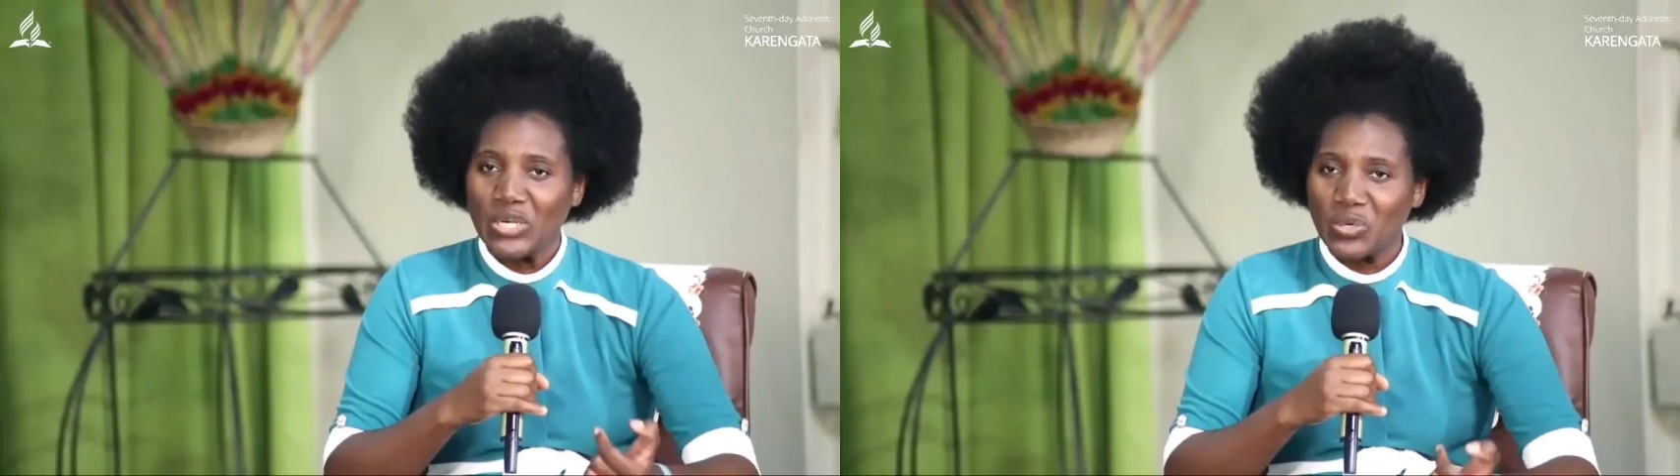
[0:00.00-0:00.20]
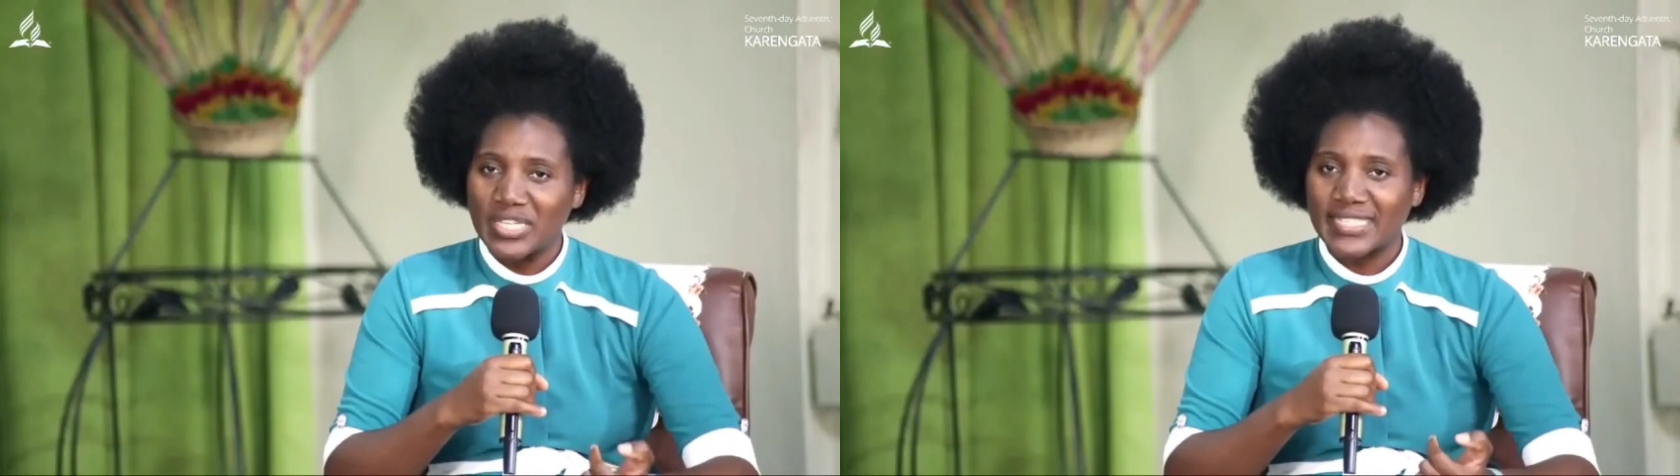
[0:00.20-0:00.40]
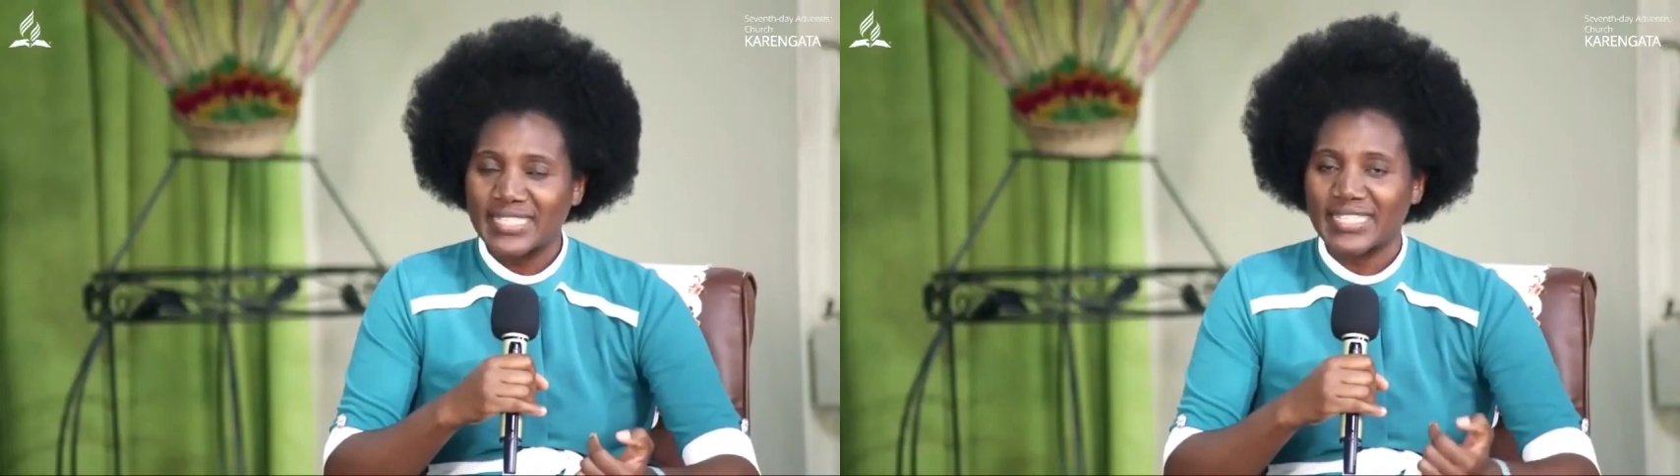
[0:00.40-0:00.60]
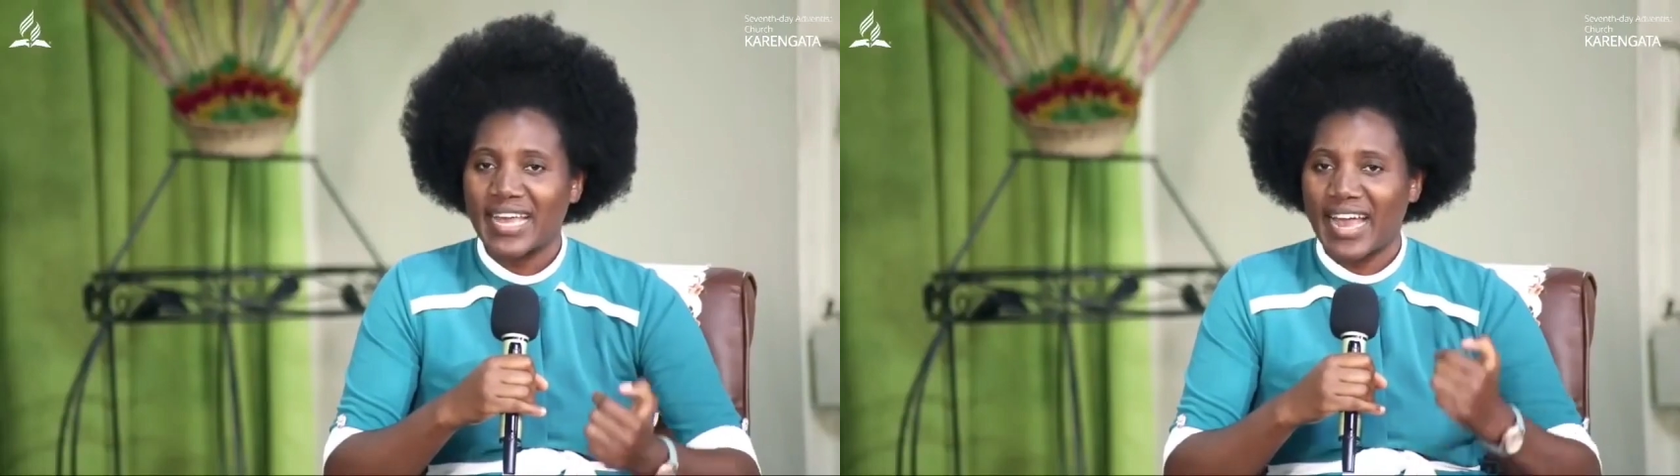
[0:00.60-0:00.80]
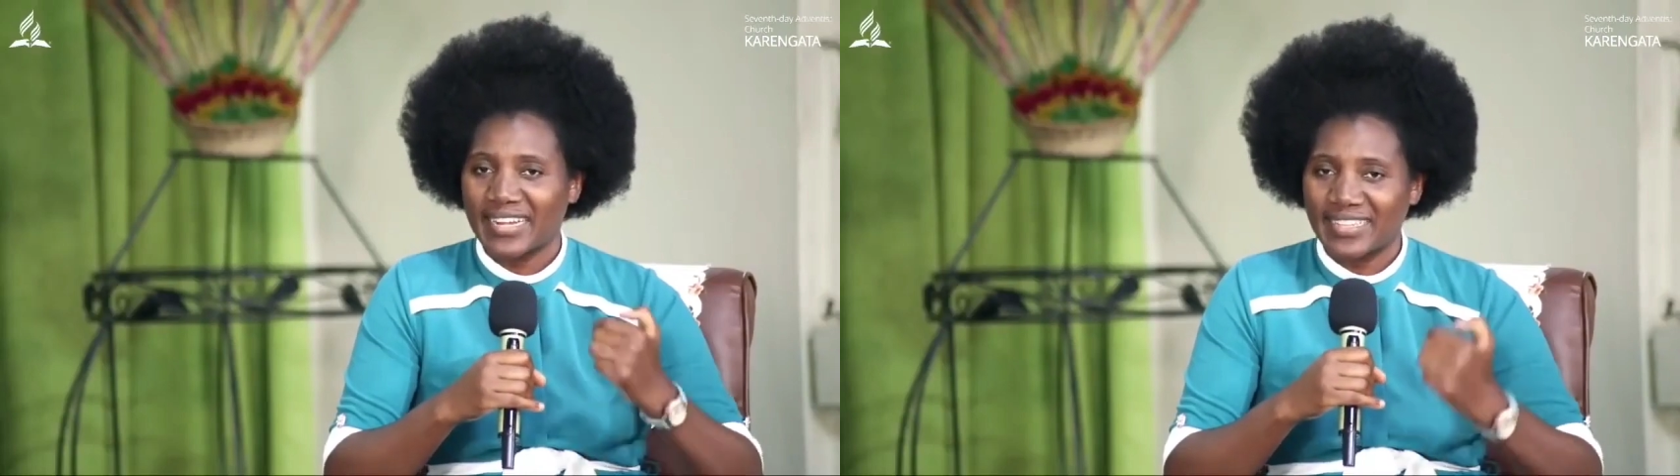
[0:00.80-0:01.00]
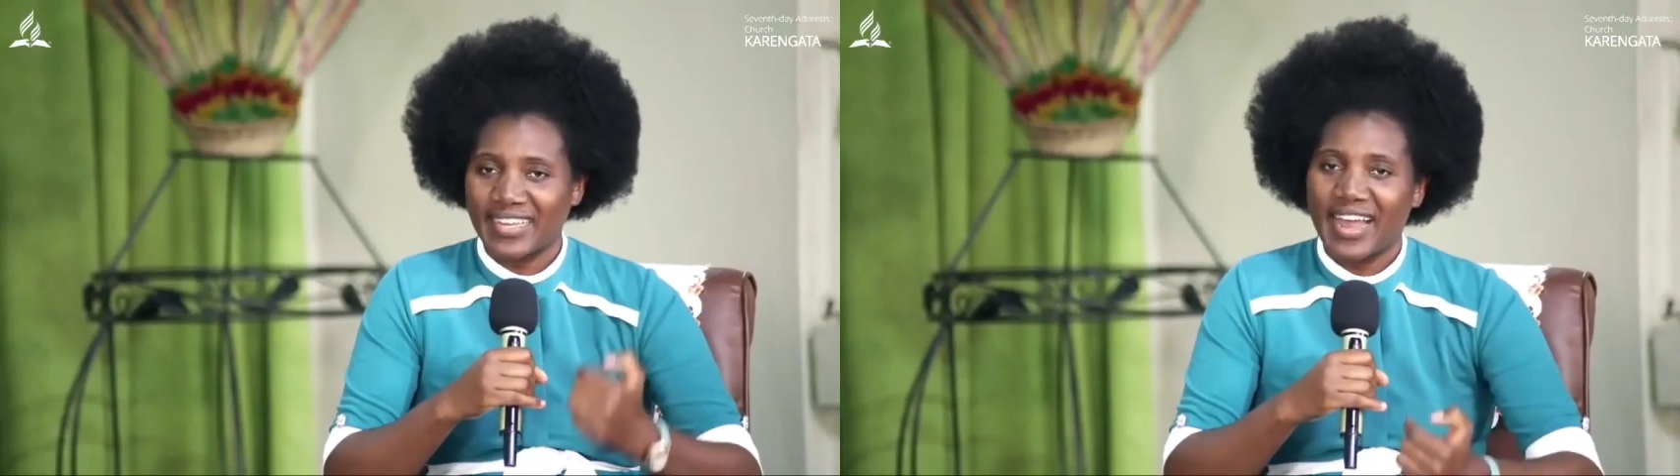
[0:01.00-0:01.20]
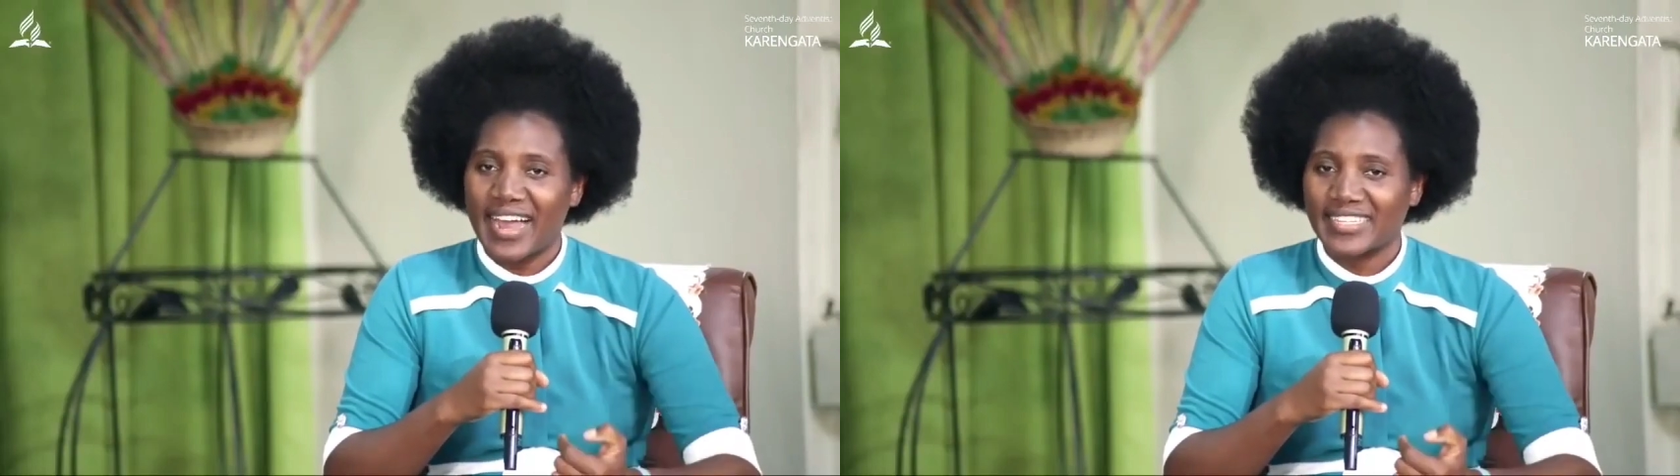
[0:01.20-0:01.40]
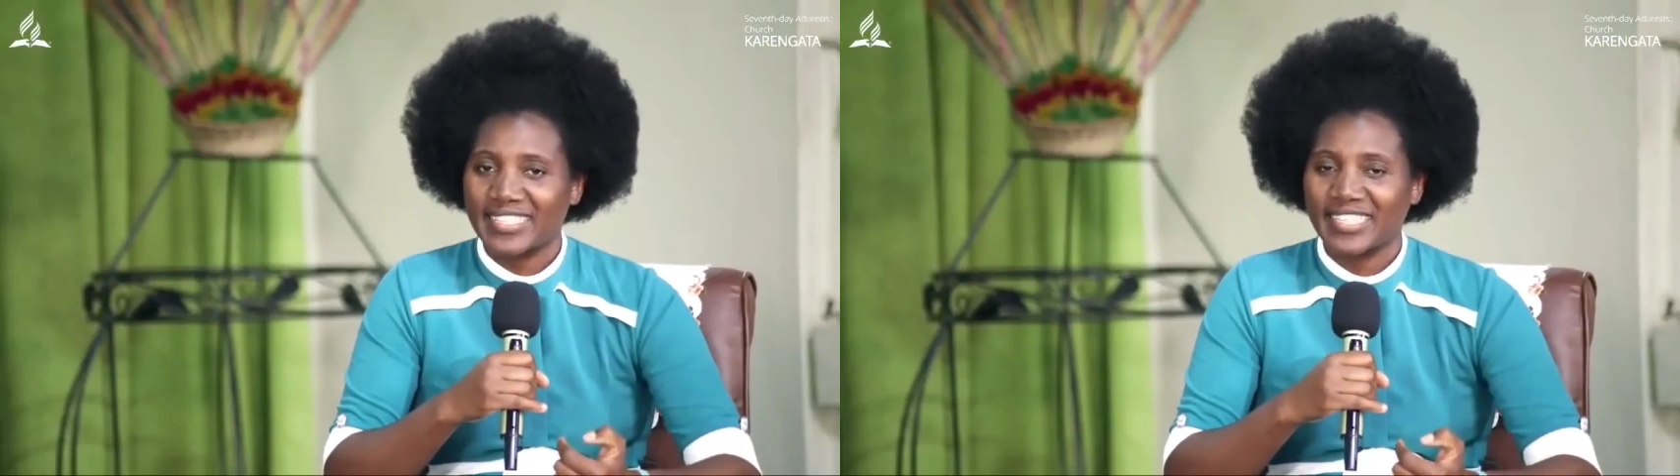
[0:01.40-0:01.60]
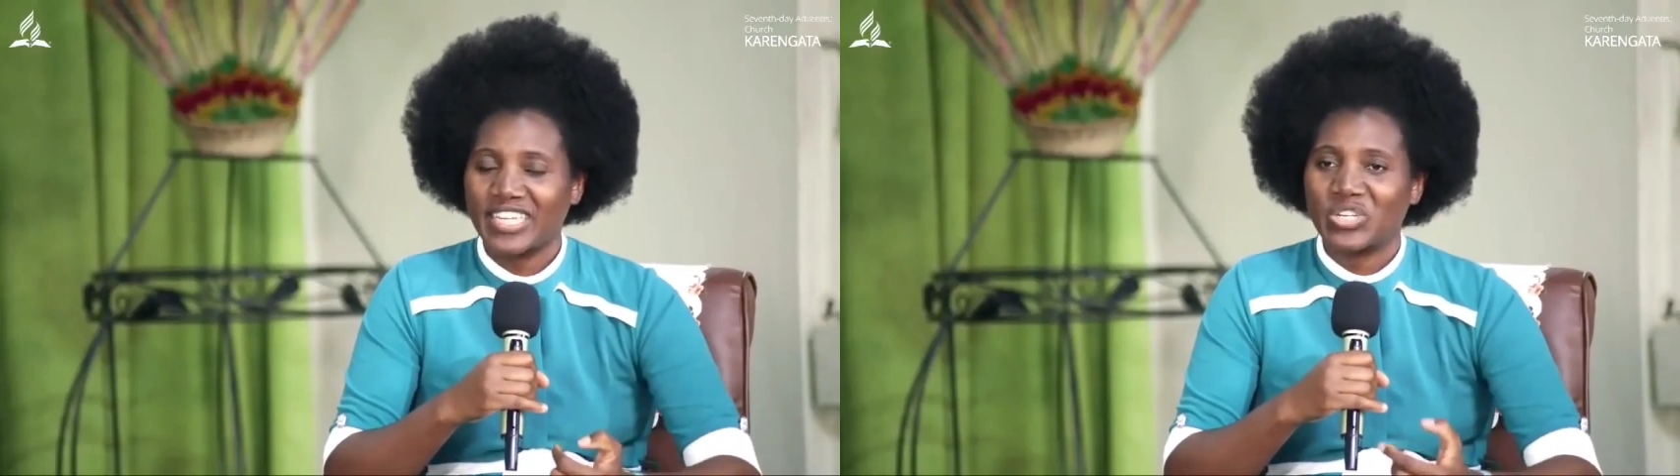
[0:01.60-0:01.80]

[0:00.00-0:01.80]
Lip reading: looks at the heart,